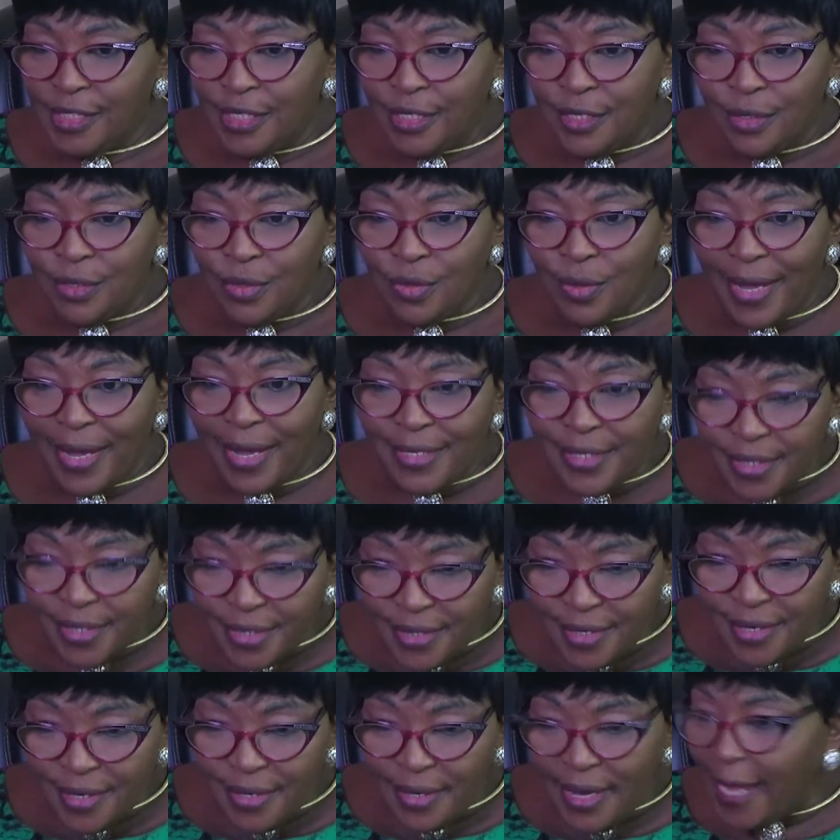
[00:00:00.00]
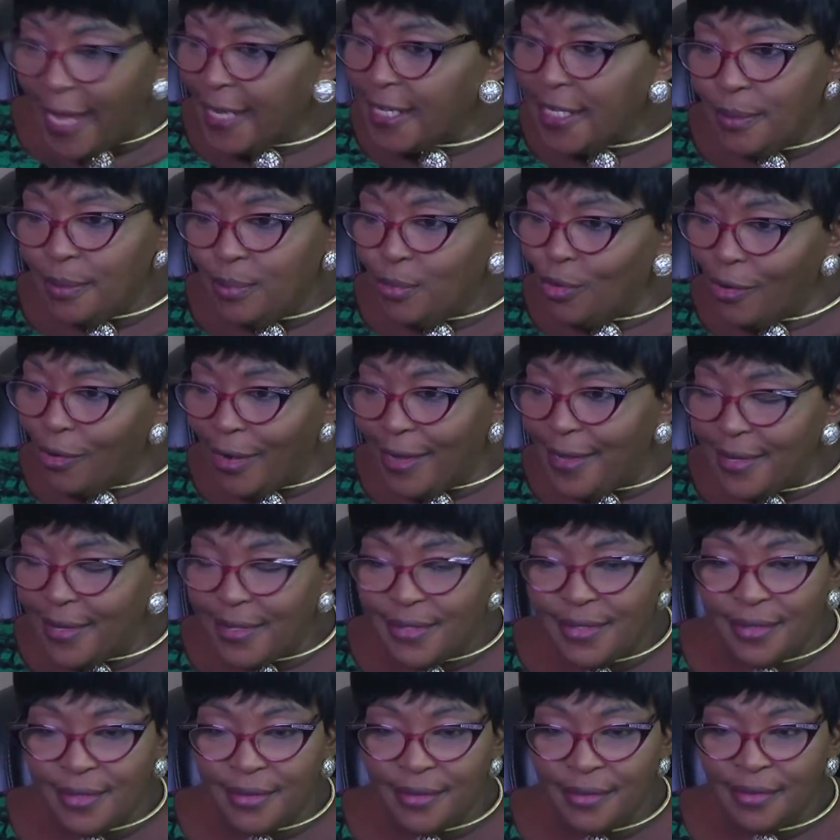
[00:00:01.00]
So I see, I keep quiet.
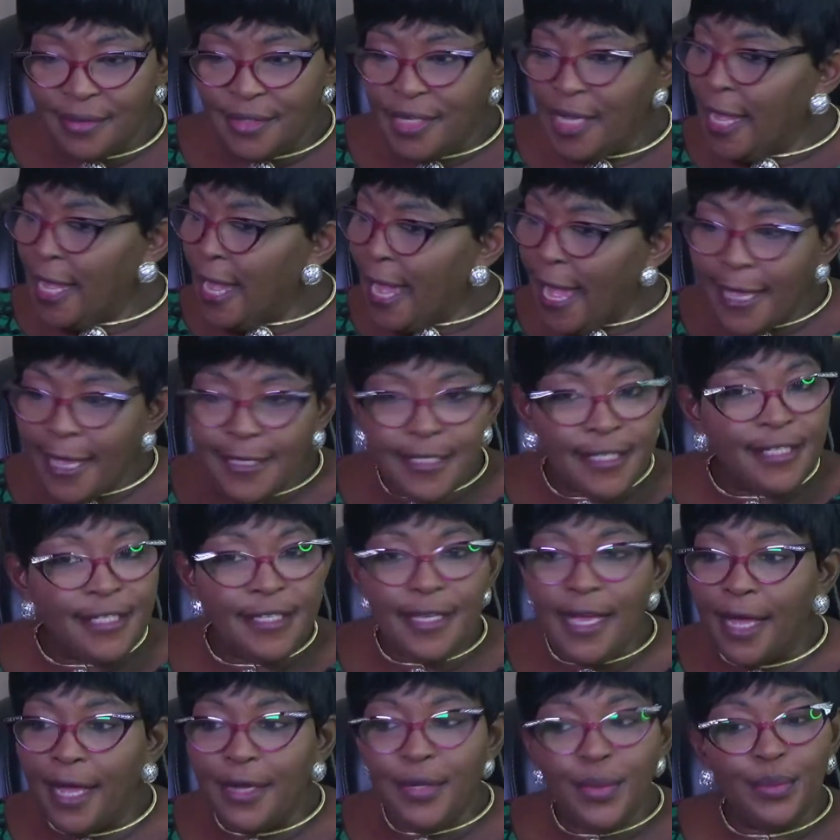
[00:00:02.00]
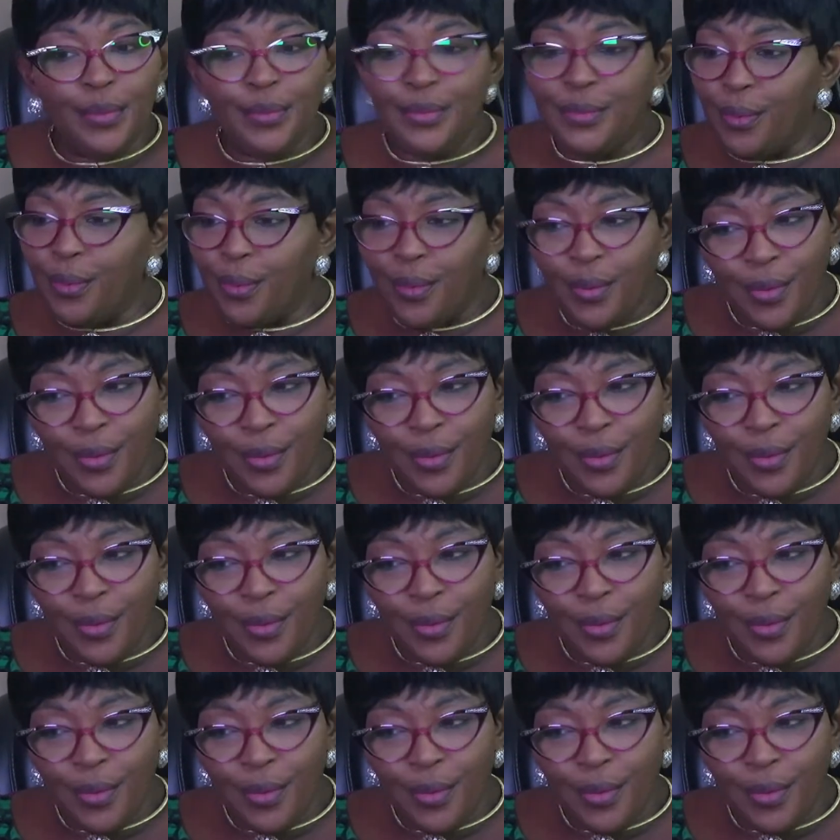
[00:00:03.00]
I see, I don't talk.